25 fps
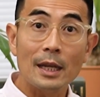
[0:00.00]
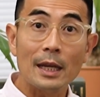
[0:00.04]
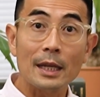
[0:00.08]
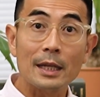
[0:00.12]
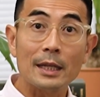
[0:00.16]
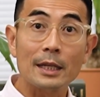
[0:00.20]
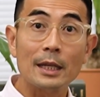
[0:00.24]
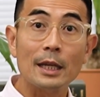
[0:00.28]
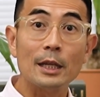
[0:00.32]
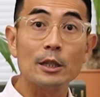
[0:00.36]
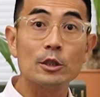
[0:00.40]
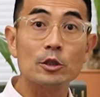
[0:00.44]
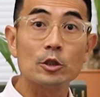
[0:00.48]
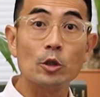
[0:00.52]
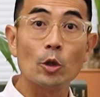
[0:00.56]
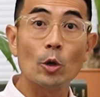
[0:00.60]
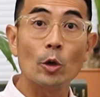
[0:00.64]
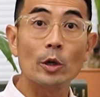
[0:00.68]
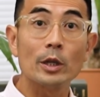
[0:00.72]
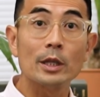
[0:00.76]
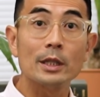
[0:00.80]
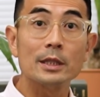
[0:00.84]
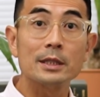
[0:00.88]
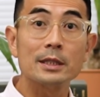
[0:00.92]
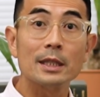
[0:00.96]
engage
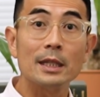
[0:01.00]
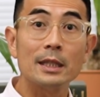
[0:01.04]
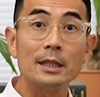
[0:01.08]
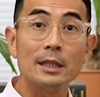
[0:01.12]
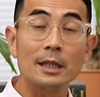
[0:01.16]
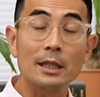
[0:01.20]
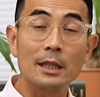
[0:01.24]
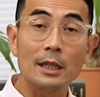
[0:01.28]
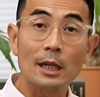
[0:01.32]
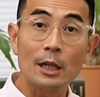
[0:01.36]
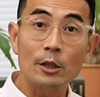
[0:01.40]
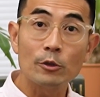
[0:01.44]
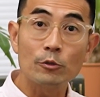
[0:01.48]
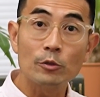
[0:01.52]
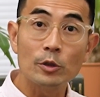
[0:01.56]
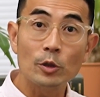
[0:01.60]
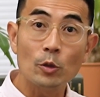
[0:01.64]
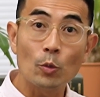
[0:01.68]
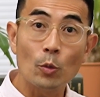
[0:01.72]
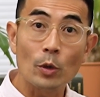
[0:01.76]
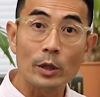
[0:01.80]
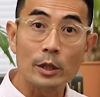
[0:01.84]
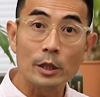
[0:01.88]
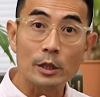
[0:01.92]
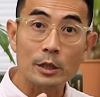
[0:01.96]
lawyers in the country
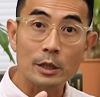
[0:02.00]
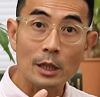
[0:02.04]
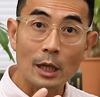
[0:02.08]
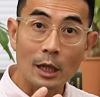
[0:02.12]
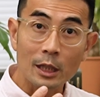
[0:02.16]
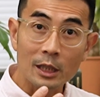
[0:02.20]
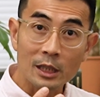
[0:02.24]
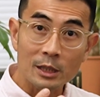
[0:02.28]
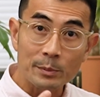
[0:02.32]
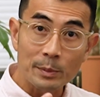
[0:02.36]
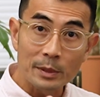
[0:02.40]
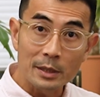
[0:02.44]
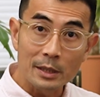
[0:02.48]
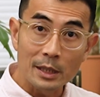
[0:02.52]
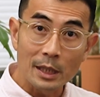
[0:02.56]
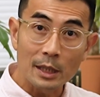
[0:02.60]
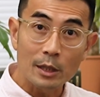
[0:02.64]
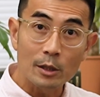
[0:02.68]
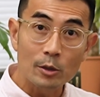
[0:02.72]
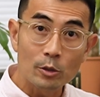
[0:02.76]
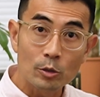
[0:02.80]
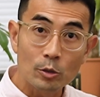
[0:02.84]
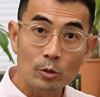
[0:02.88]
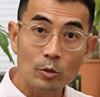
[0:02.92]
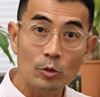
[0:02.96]
where the child has been
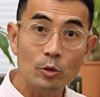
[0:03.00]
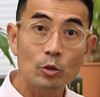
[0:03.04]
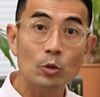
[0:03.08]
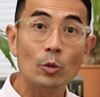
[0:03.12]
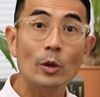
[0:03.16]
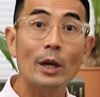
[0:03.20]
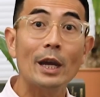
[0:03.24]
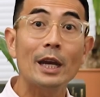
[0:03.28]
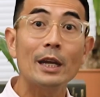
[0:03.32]
taken to